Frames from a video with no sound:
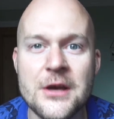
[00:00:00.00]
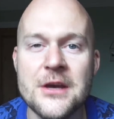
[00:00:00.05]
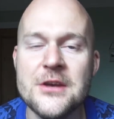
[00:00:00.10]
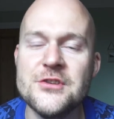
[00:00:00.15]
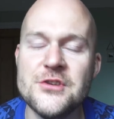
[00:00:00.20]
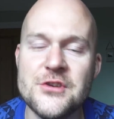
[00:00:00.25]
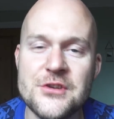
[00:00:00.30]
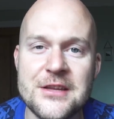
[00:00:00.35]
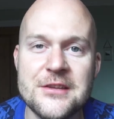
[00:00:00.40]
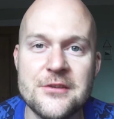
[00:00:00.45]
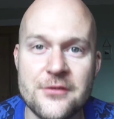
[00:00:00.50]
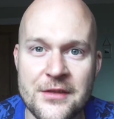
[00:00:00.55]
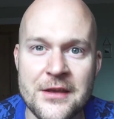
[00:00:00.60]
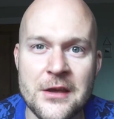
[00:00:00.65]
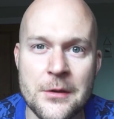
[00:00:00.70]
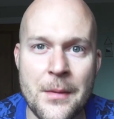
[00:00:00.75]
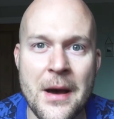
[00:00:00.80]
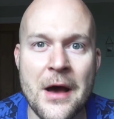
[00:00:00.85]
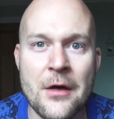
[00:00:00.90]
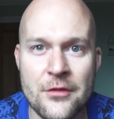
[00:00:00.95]
So you need to think
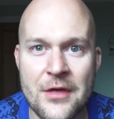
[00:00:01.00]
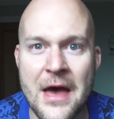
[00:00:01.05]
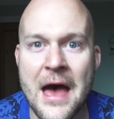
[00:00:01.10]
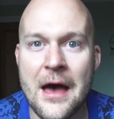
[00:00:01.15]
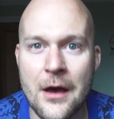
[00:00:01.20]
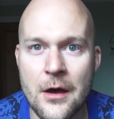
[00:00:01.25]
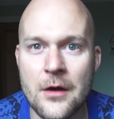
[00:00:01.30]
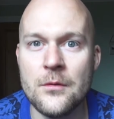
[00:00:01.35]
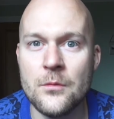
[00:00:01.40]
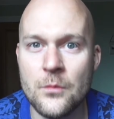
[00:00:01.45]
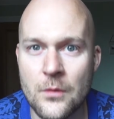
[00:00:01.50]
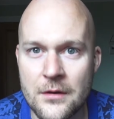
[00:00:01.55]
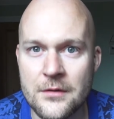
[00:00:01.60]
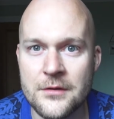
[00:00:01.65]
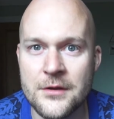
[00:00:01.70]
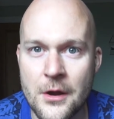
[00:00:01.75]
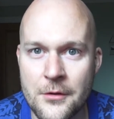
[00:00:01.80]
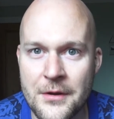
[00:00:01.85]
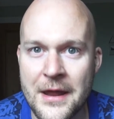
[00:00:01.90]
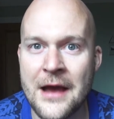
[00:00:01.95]
about that,
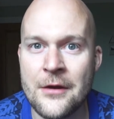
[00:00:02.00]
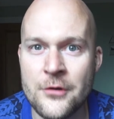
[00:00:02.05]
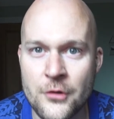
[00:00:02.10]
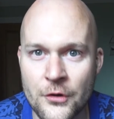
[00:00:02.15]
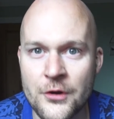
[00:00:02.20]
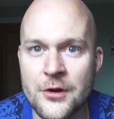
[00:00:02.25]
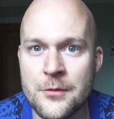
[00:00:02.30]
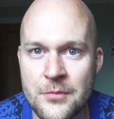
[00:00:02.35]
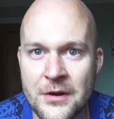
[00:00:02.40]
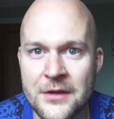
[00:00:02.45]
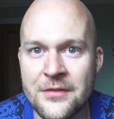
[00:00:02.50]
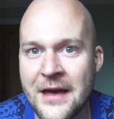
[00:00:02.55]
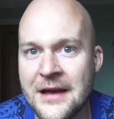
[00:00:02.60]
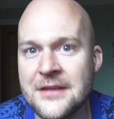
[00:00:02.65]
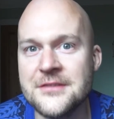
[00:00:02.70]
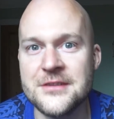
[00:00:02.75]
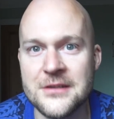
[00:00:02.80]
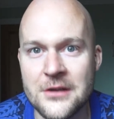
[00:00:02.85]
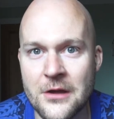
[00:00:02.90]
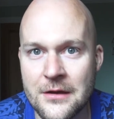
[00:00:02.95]
and how you're going to bring
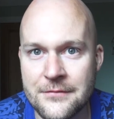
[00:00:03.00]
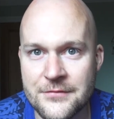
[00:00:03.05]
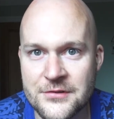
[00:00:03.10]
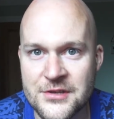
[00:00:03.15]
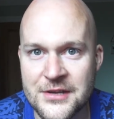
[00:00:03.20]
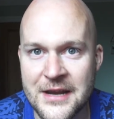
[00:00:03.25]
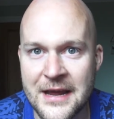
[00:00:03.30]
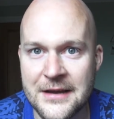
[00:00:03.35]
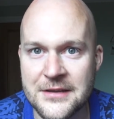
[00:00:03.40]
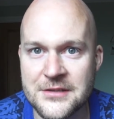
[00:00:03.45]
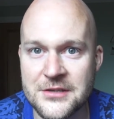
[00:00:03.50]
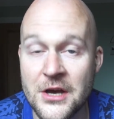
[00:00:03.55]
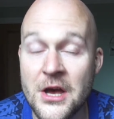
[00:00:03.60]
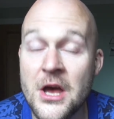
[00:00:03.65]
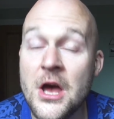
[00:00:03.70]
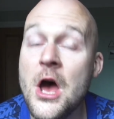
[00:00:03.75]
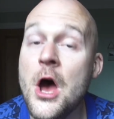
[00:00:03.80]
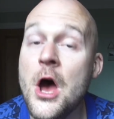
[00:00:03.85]
that to life as an actor.